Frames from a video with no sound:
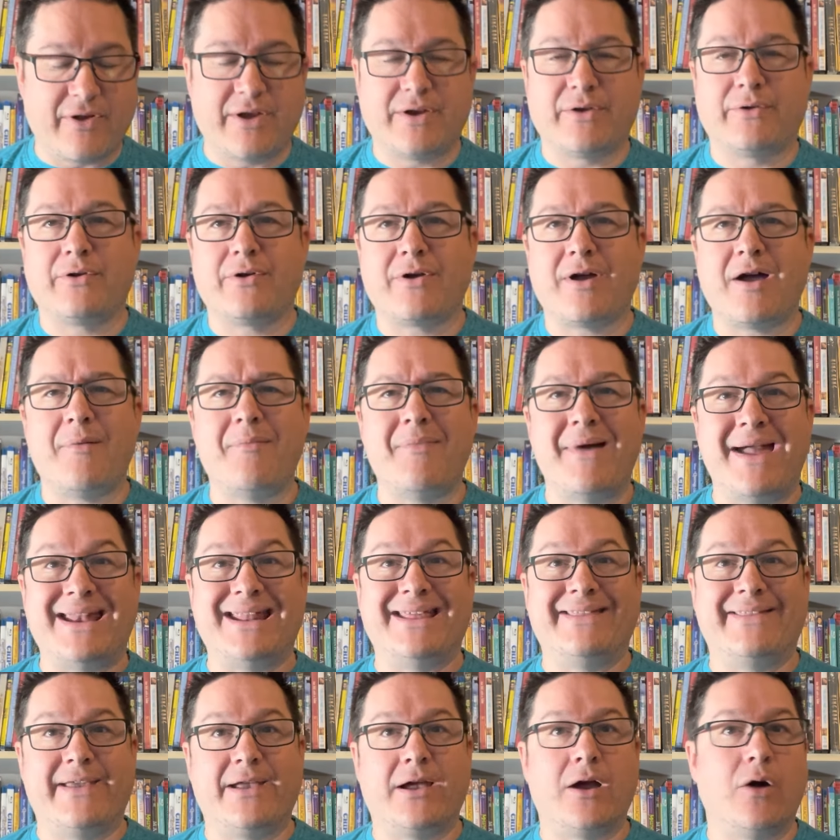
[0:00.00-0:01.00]
I don't know how
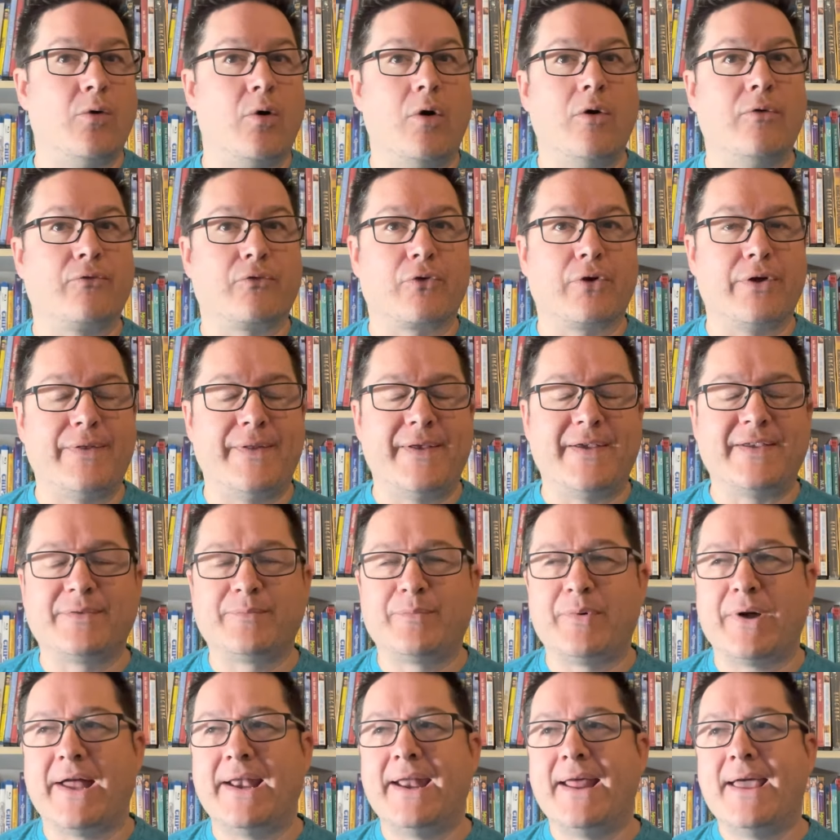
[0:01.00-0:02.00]
many they go over in this,
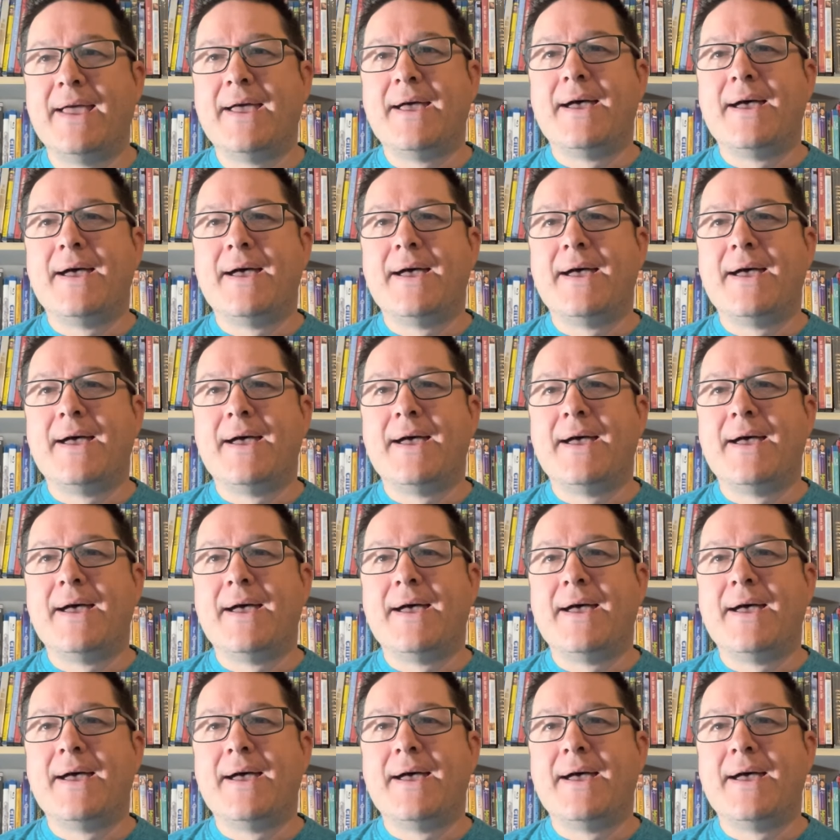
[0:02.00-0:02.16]
but